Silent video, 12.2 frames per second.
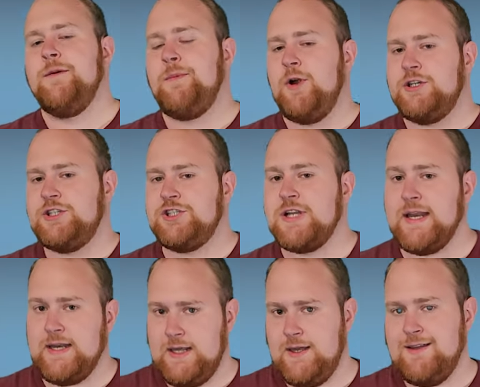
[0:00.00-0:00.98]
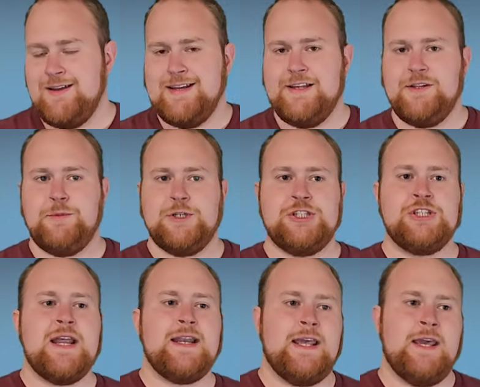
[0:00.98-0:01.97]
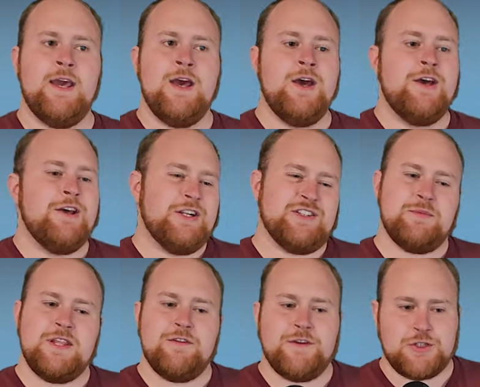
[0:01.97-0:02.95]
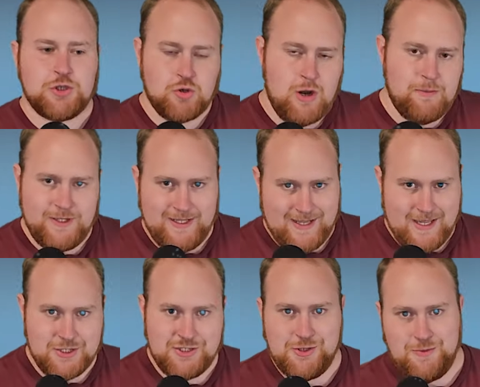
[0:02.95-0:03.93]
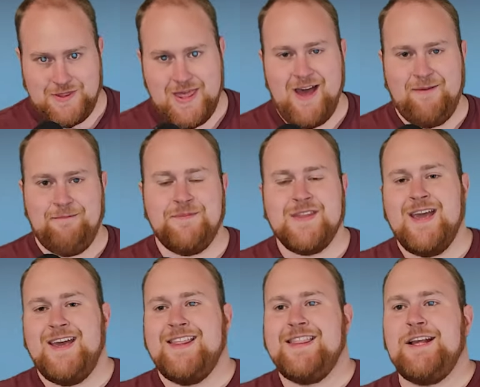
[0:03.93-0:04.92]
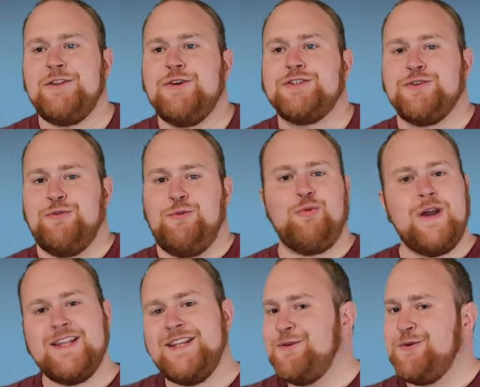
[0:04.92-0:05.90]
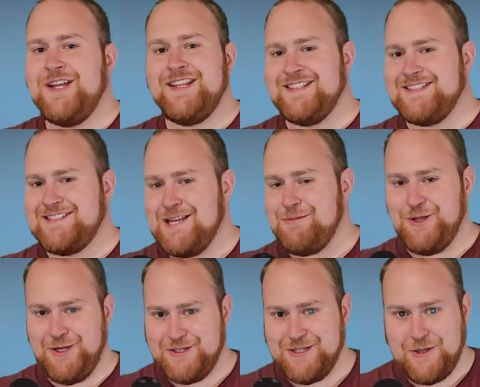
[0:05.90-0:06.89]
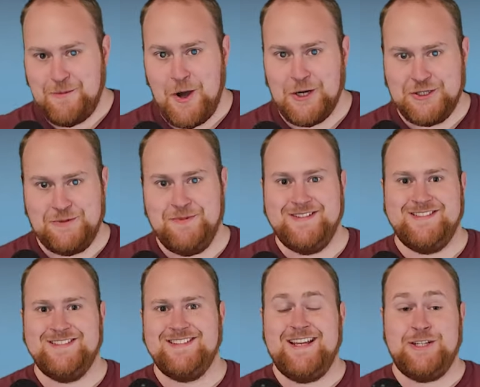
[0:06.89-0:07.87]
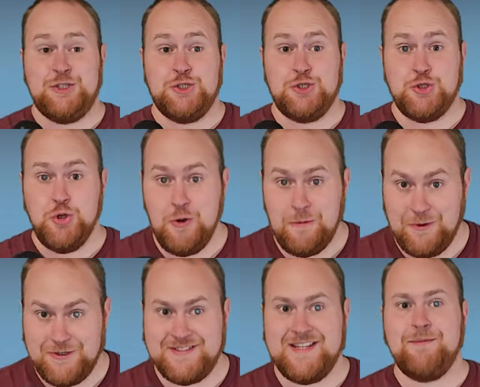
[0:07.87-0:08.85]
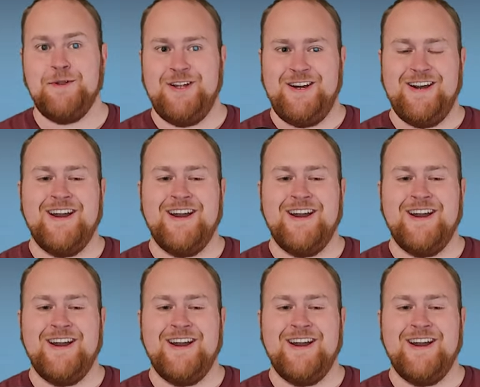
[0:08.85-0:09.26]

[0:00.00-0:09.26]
Parshendi. Now the Parshendi, there's a bit of a troubling issue with them. They looked really, really similar to the Parshmen, like super similar.